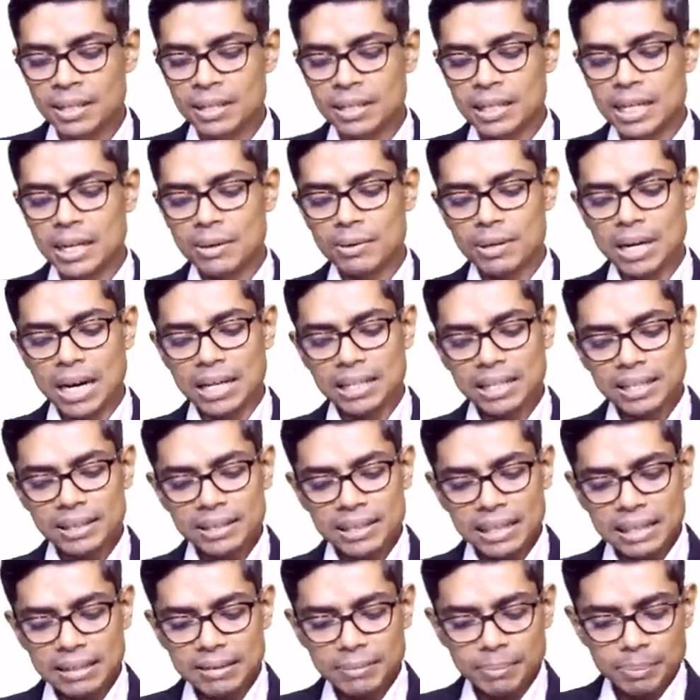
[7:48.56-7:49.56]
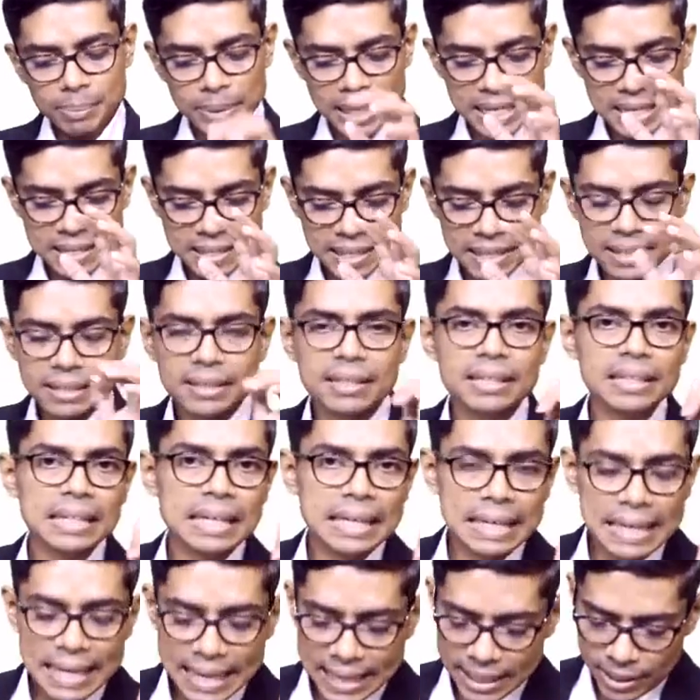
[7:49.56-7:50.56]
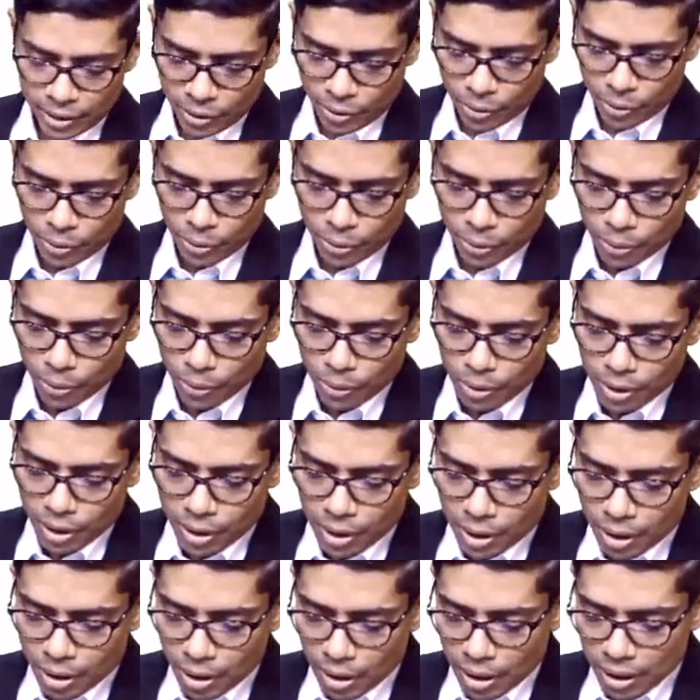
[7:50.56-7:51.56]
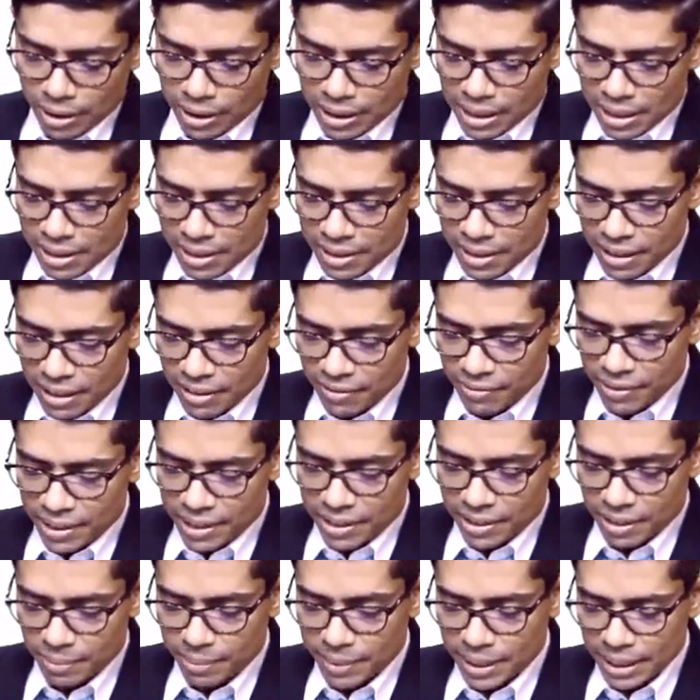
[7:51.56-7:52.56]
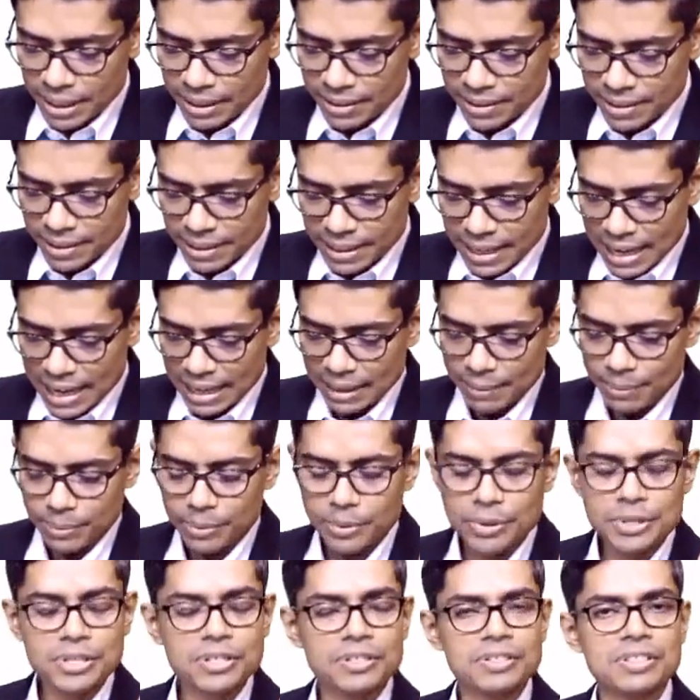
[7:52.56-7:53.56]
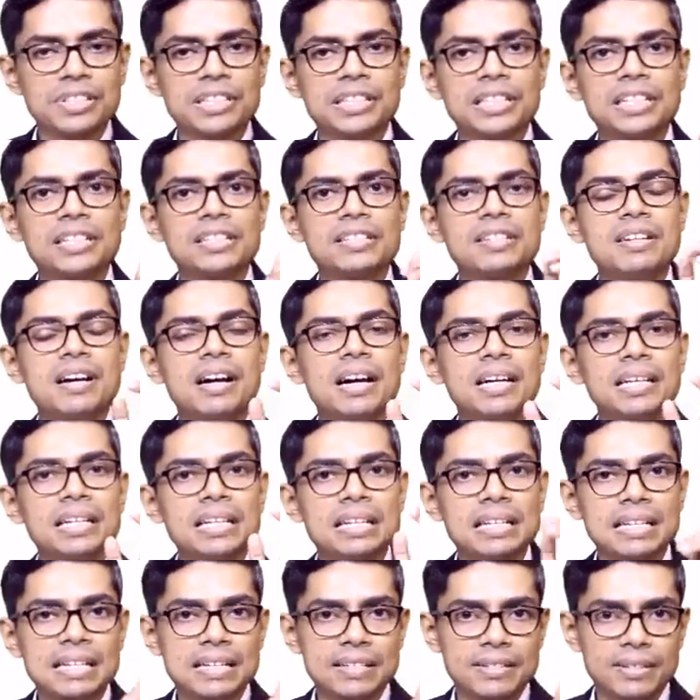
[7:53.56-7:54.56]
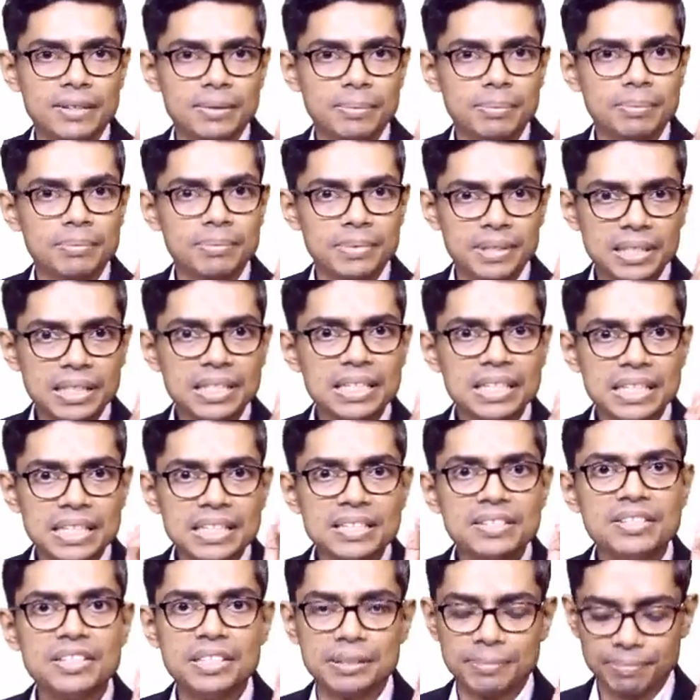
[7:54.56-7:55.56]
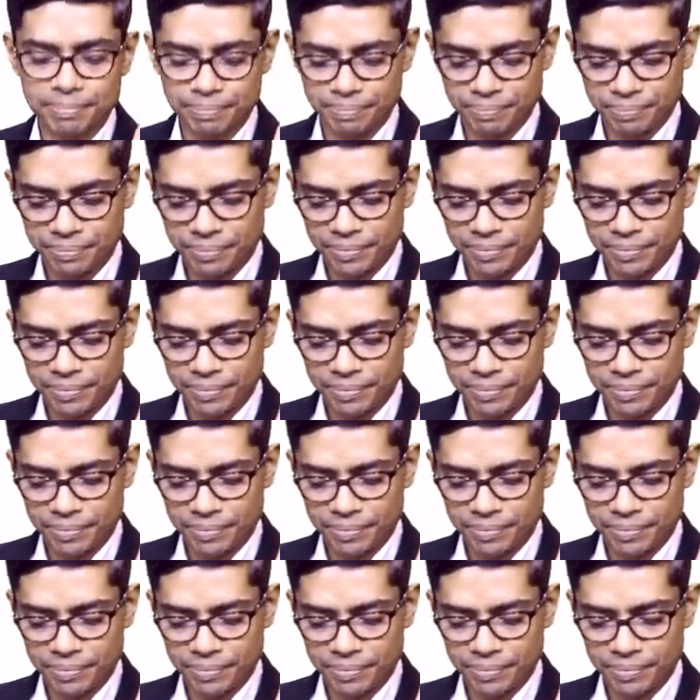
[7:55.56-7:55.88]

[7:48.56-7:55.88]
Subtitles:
Now rather than placing the electrode on the surface of the scalp, which is generally done in case of EEG,